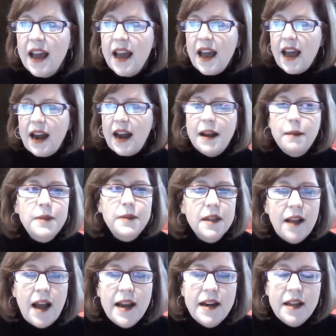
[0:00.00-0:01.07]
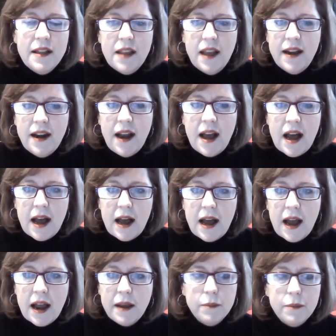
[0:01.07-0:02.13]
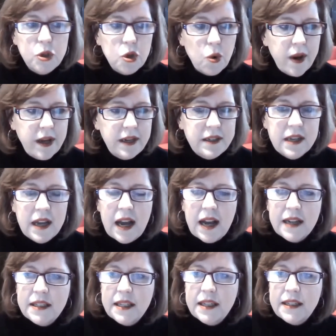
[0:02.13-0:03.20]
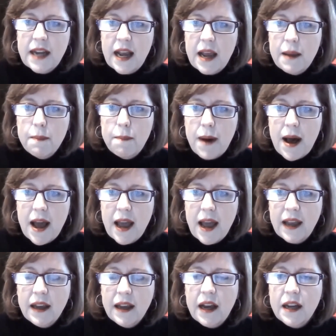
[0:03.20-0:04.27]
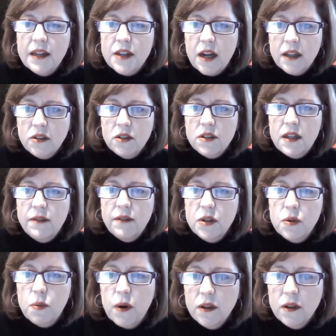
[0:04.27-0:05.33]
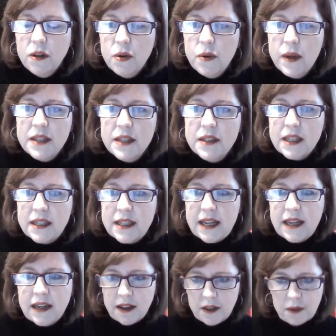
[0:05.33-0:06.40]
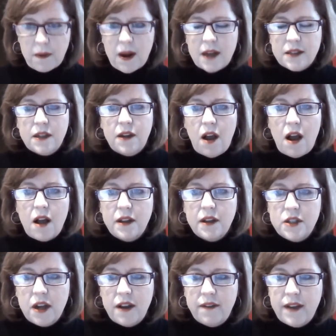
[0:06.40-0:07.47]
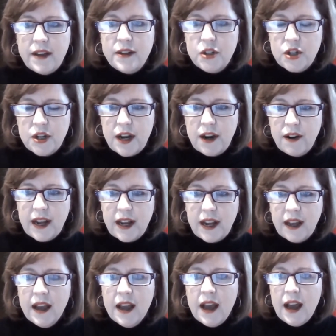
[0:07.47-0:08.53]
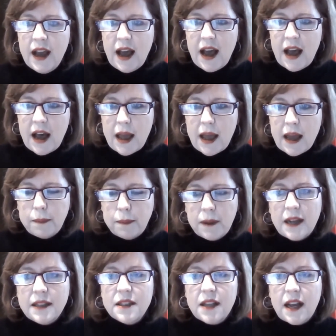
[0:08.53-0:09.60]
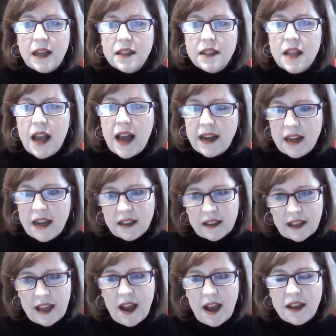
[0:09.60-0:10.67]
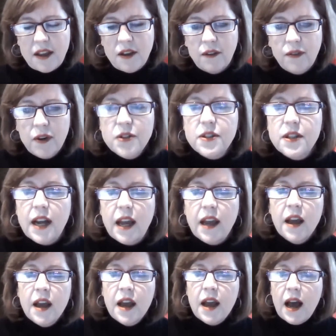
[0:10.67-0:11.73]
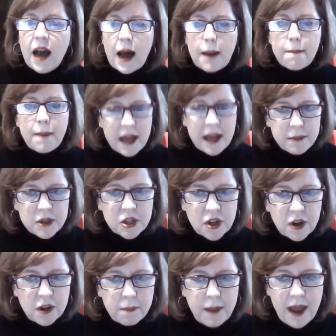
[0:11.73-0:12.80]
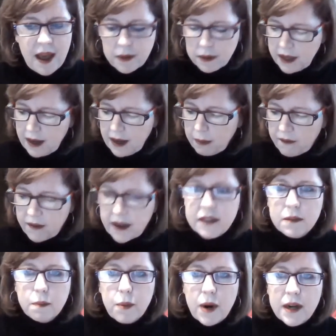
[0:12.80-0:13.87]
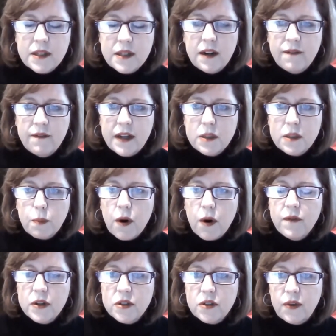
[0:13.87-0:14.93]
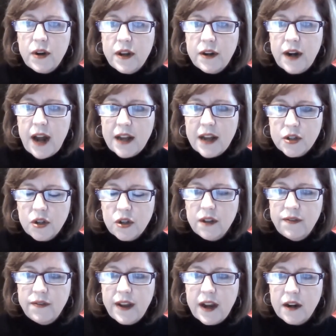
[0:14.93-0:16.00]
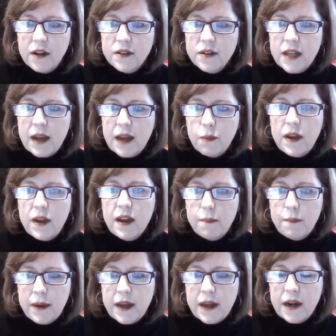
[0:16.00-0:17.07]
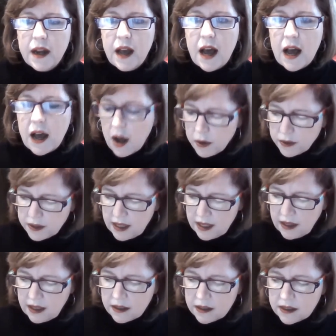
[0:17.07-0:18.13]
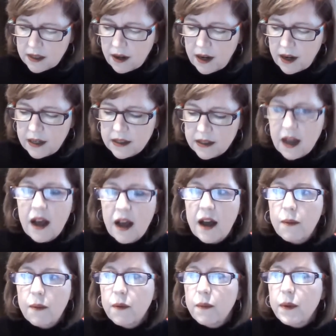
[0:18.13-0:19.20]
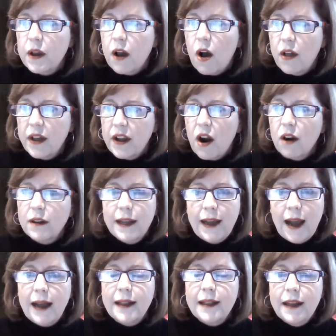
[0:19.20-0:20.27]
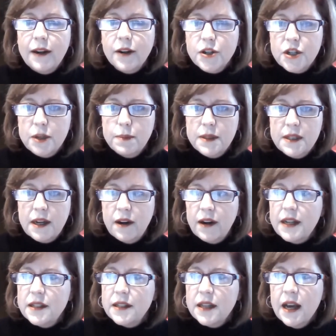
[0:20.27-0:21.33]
And I am delighted that I am joined today by Dr. Stephen Deworth, who is the Dean of the Rossin College of Engineering and Applied Science at Lehigh University. My name is Cheryl Matherly. I'm the Vice President and Vice Provost for International Affairs, and we have been hosting these series, what we're calling our Lehigh Leadership Series,